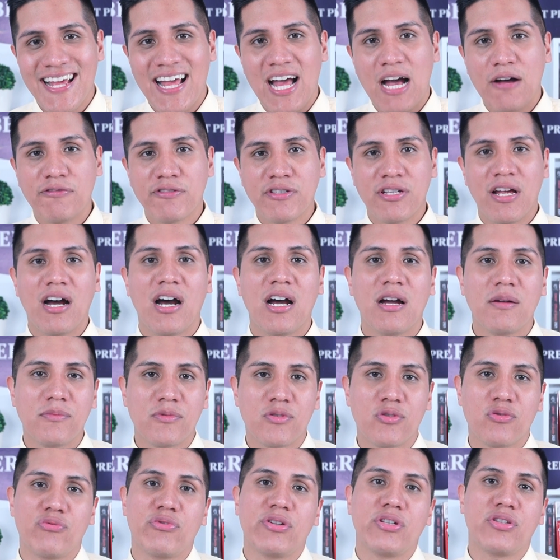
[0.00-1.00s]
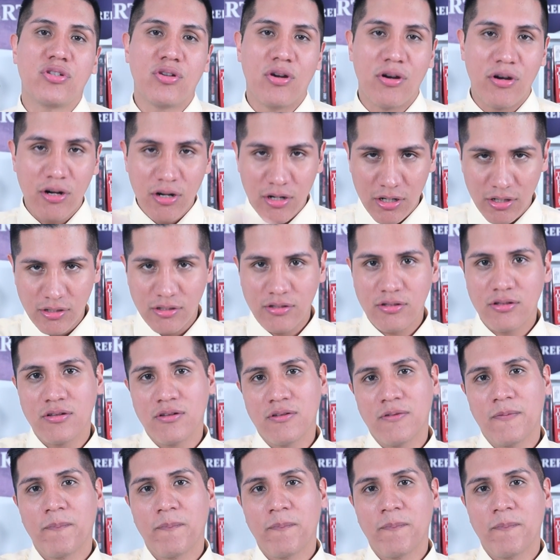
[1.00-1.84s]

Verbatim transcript: I have time to return